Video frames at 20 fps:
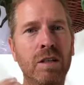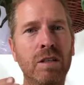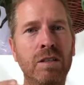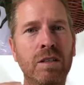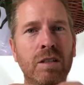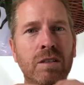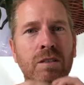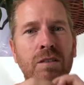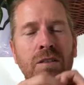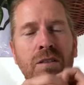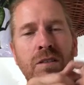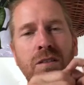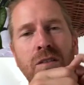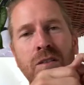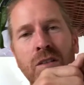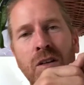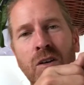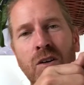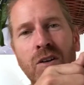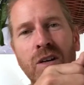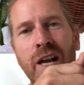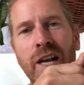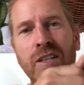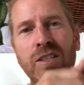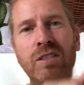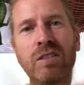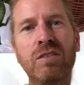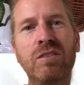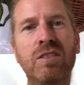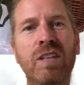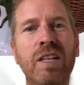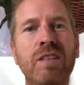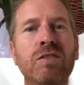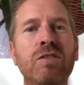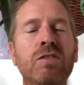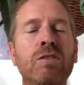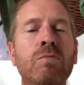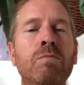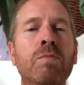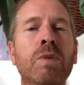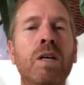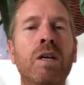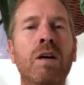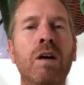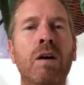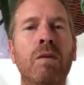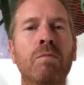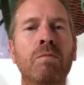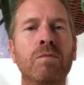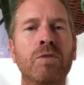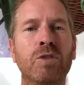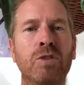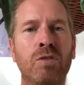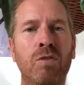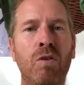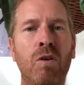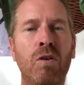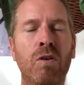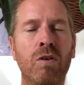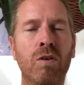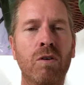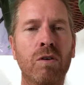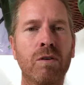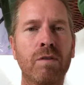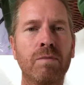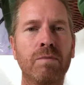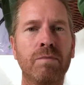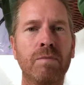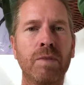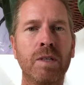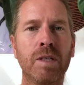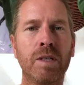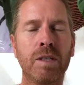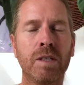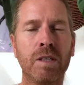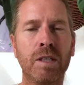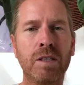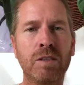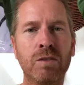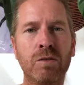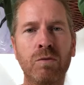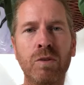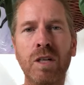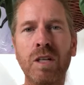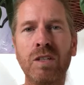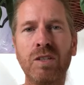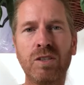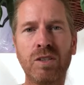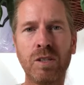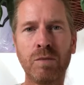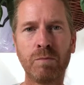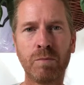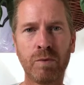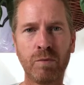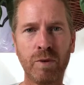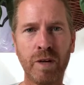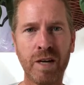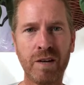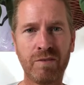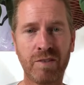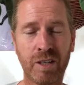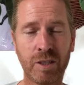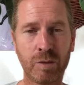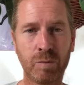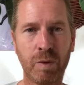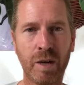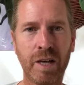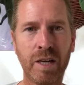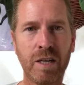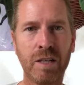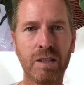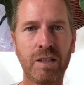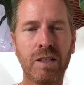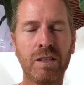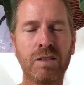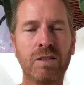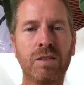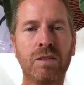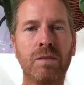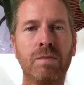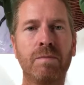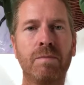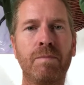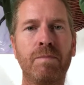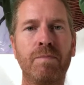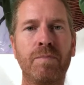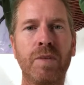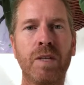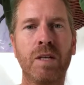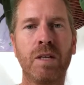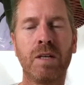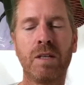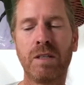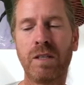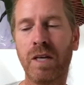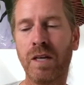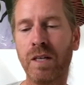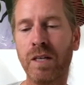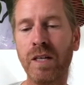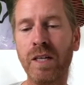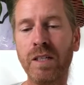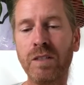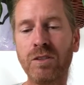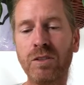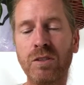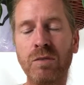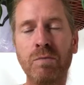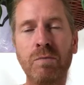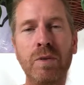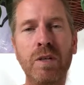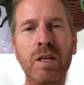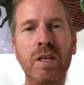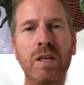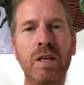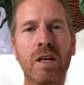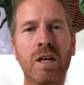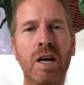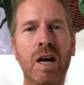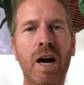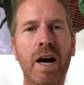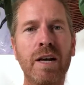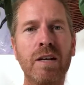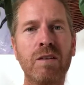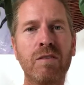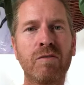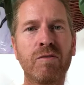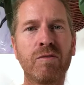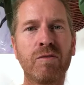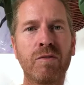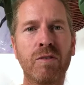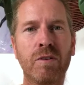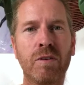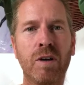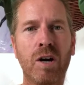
the connection tends to become stronger. It's a really simple way of explaining this. There needs to be a kind of